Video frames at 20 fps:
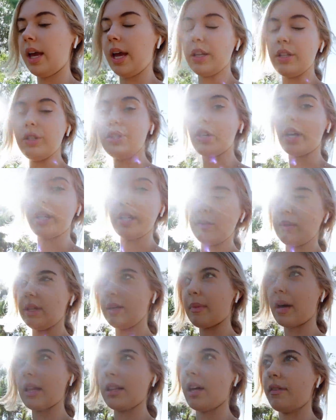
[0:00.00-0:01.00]
And
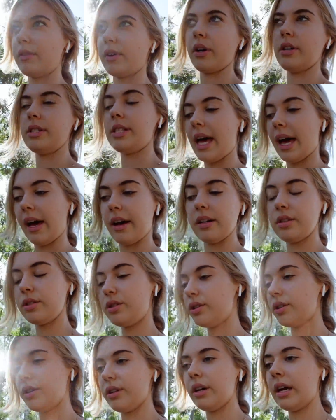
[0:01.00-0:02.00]
genuinely my love goes out
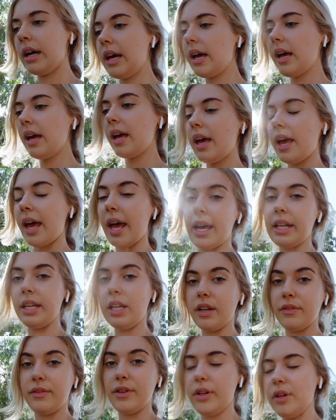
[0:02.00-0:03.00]
to
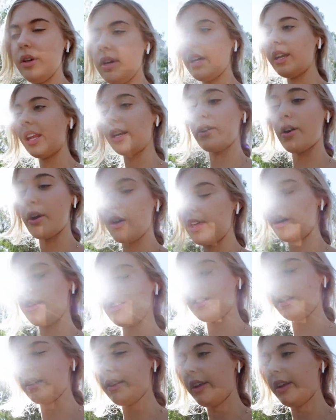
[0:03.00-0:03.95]
any of you, and I know there is a